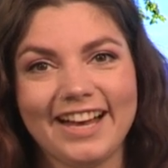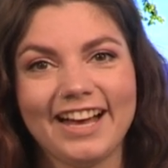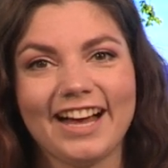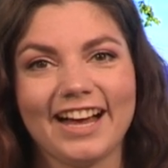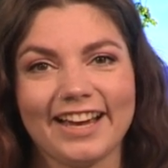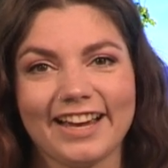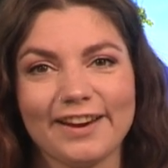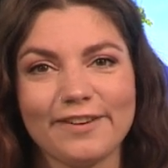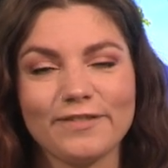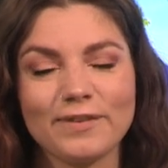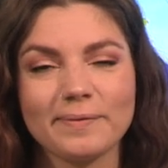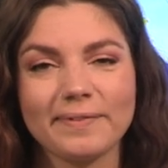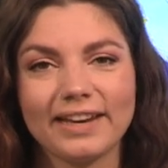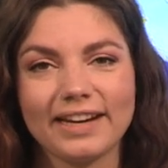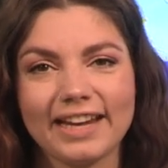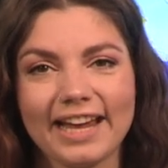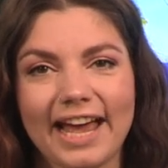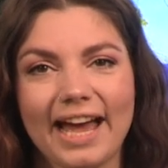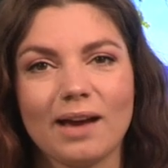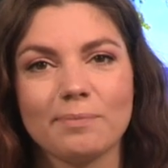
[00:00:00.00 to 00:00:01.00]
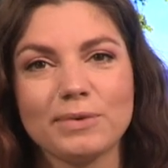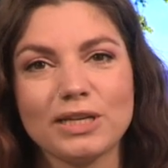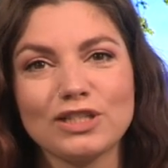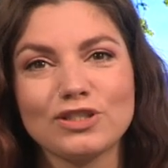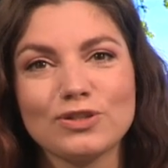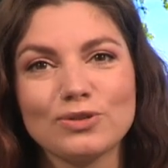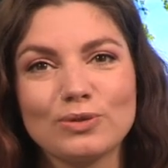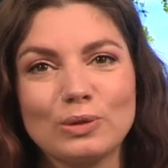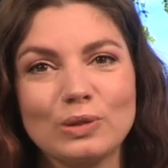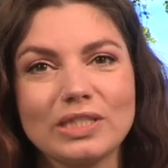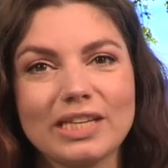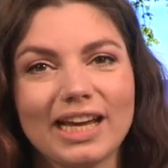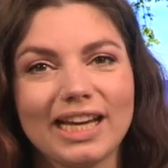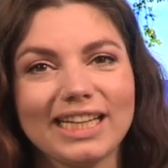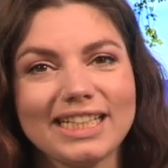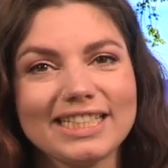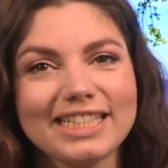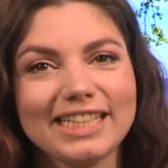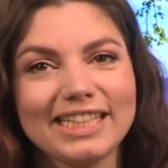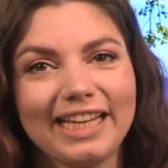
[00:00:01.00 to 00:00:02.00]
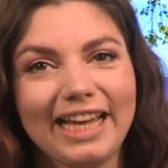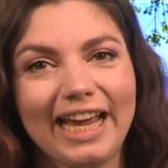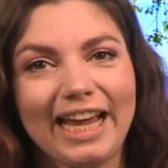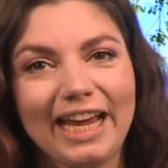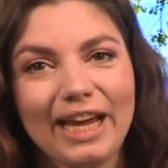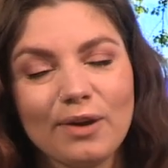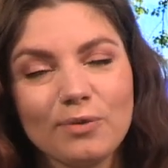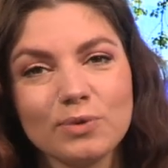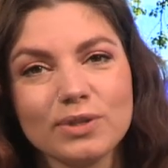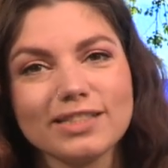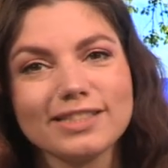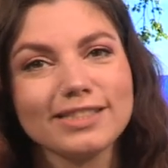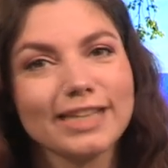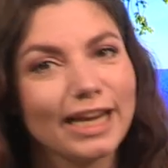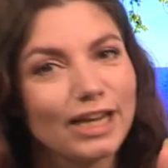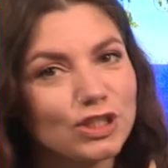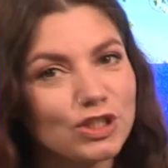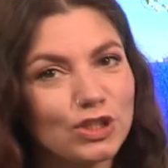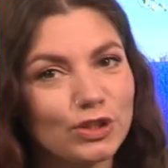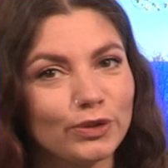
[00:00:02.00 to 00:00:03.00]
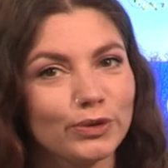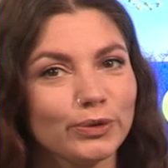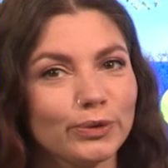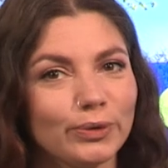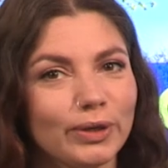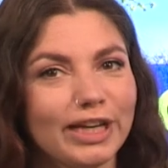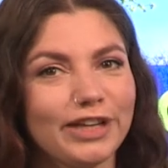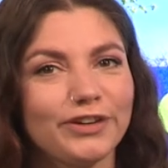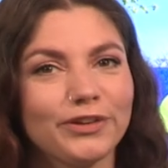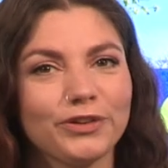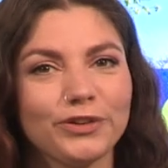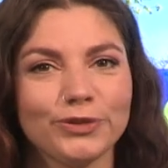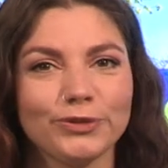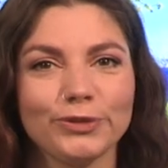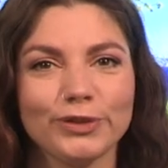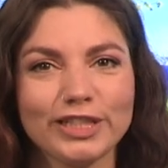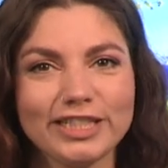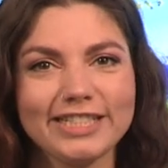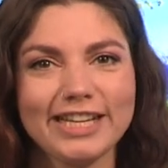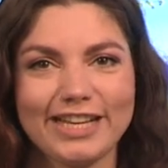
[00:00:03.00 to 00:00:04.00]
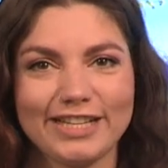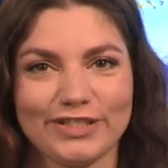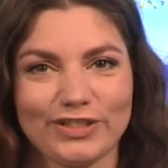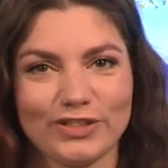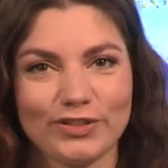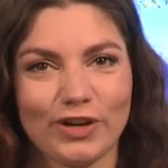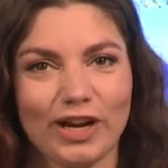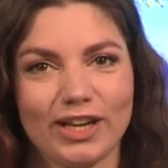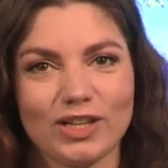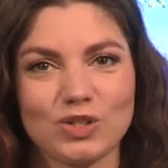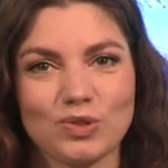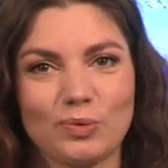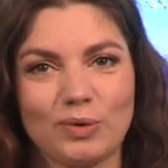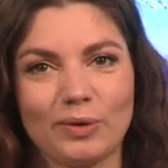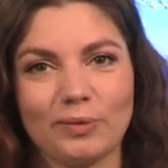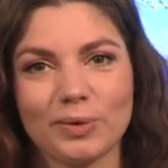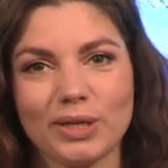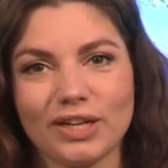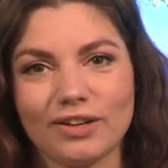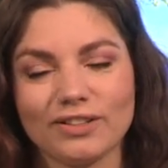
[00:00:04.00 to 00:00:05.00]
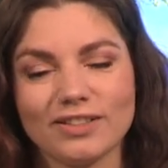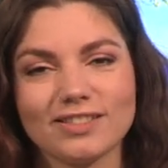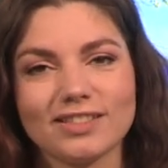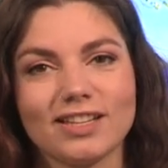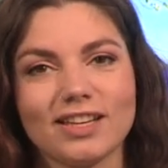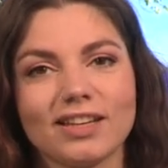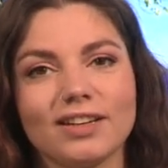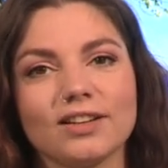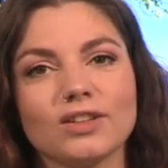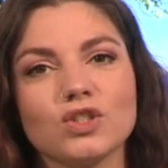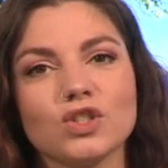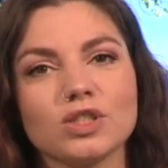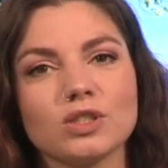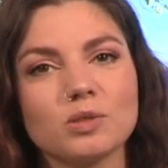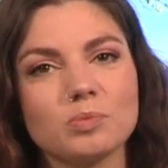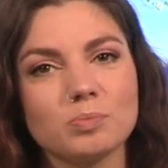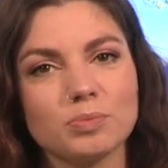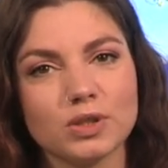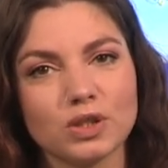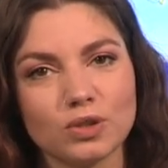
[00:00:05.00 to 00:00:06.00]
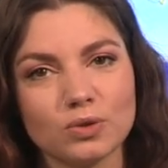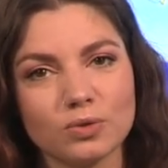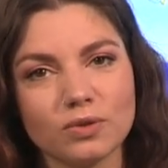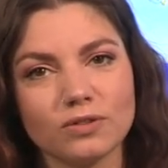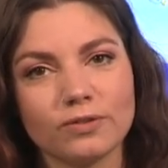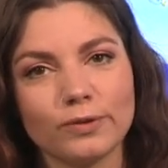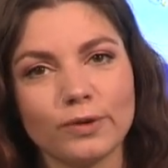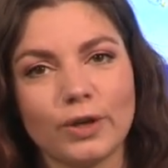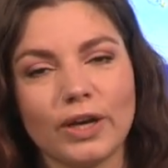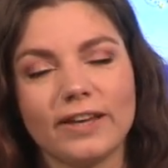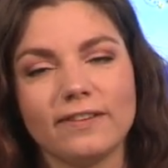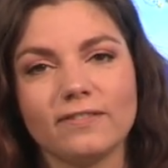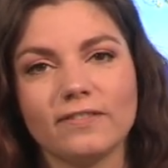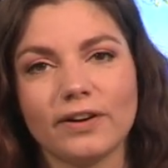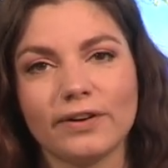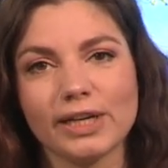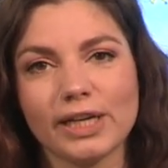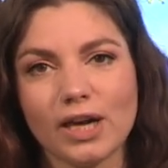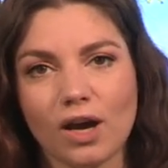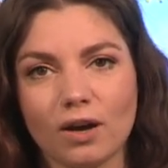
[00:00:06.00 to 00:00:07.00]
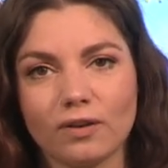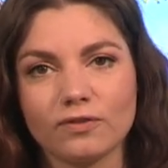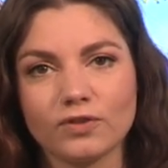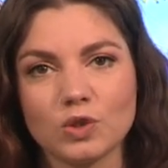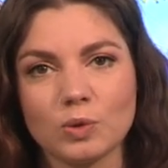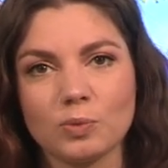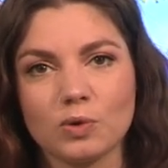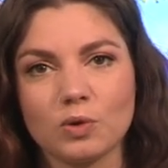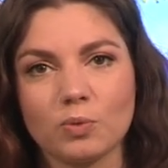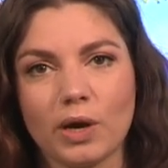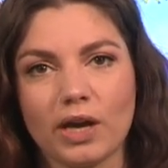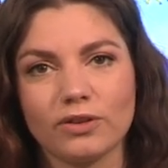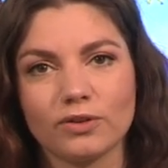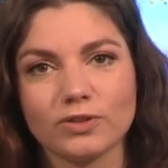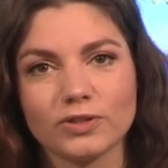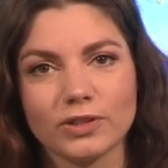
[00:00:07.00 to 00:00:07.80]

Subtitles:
Hi everybody, happy Tuesday. Today was day two in a 3-day stretch where we are seeing just beautiful and very comfortable weather.